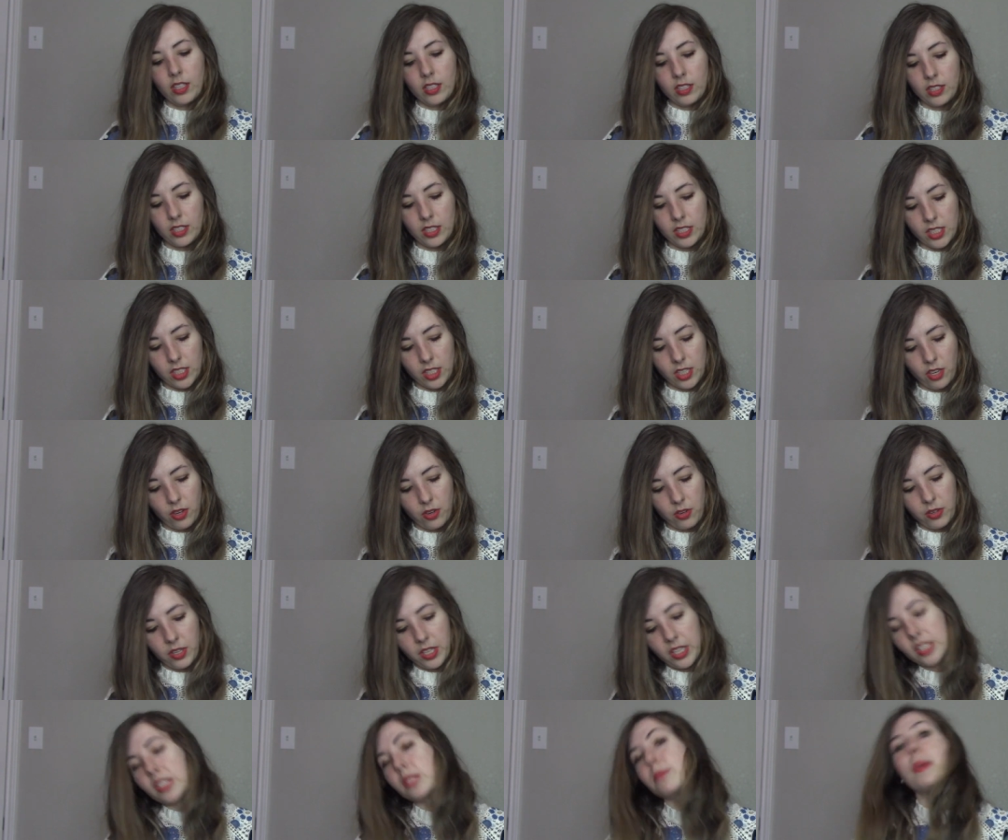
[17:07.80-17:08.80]
This
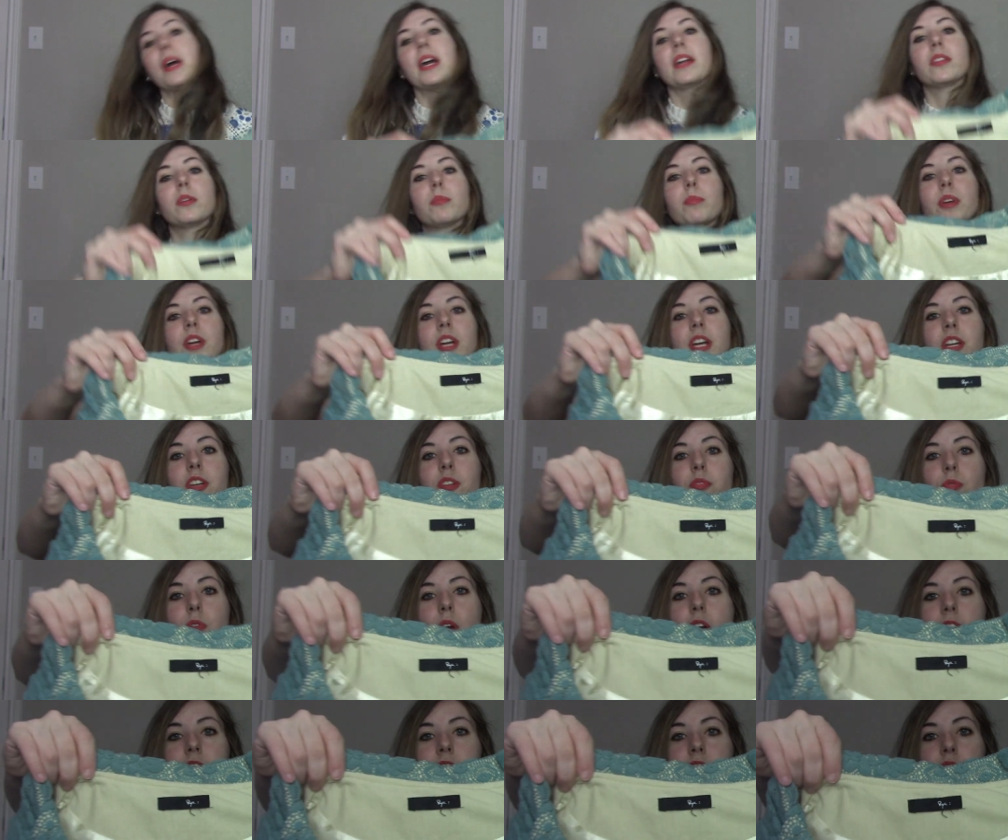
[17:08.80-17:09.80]
coat is by the brand
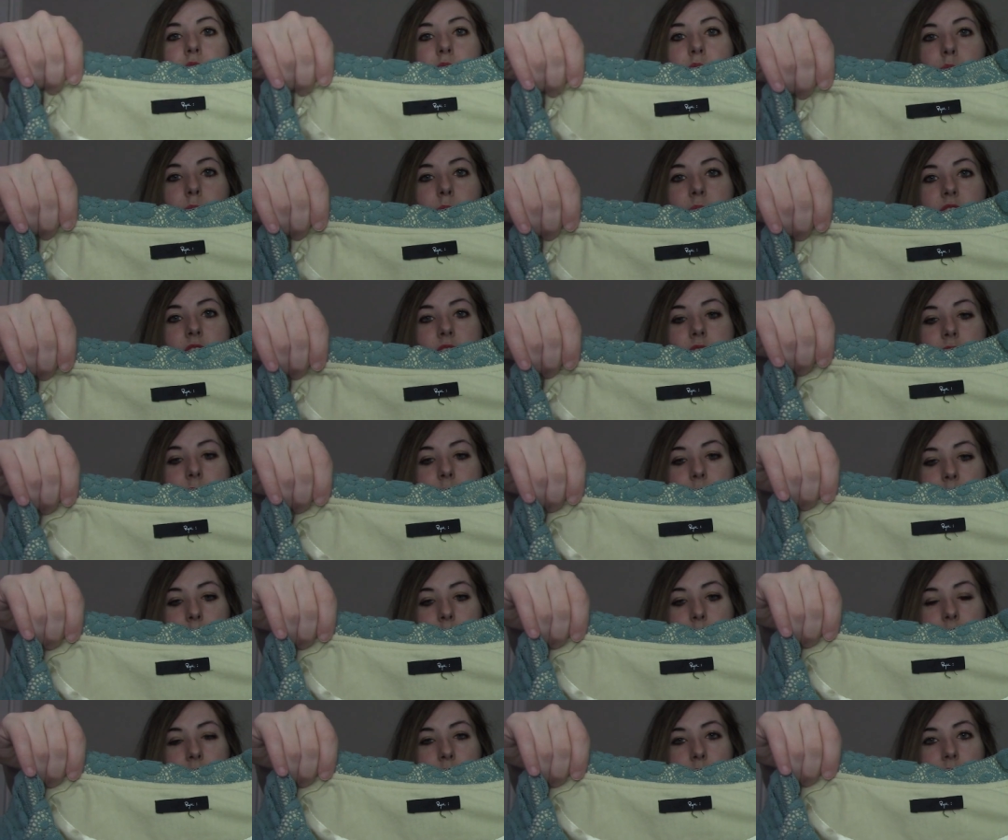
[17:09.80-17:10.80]
Ryu, which is
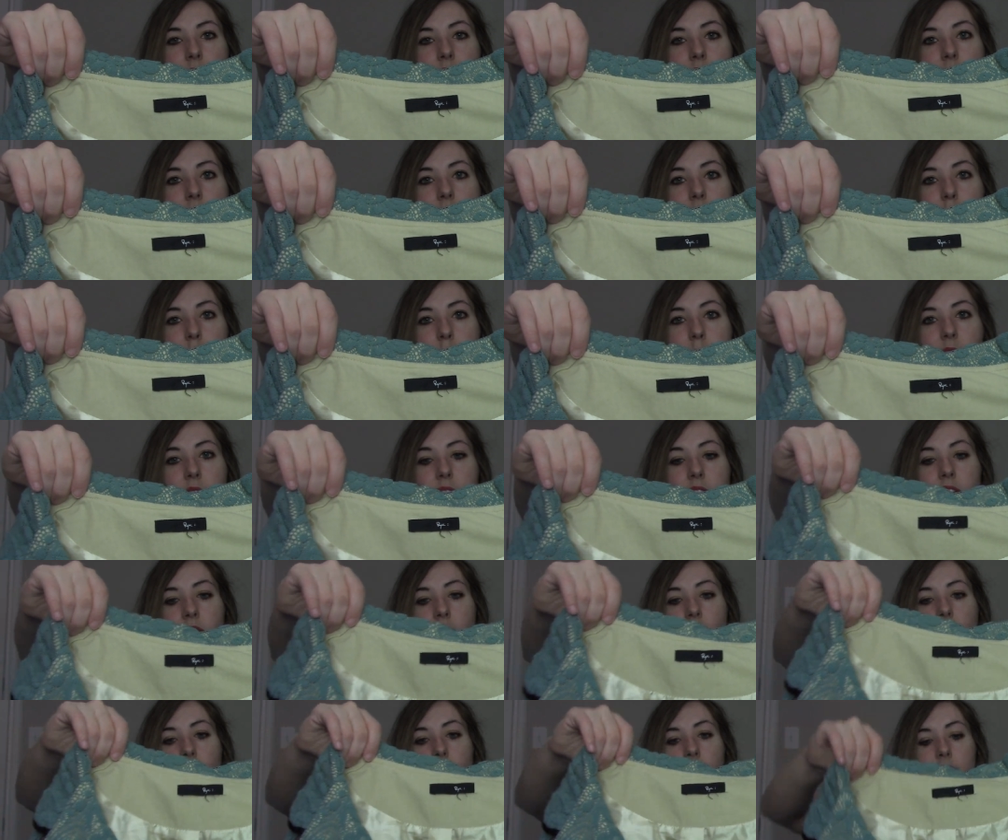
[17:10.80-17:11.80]
sometimes sold at
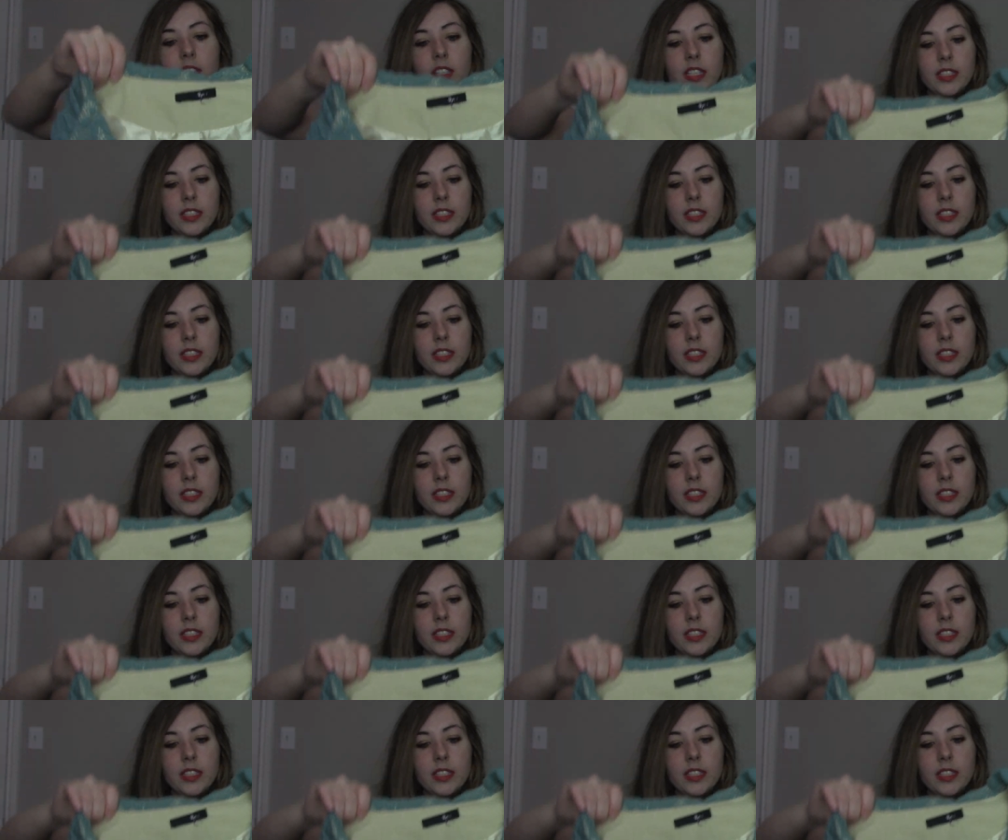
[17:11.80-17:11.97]
ModCloth.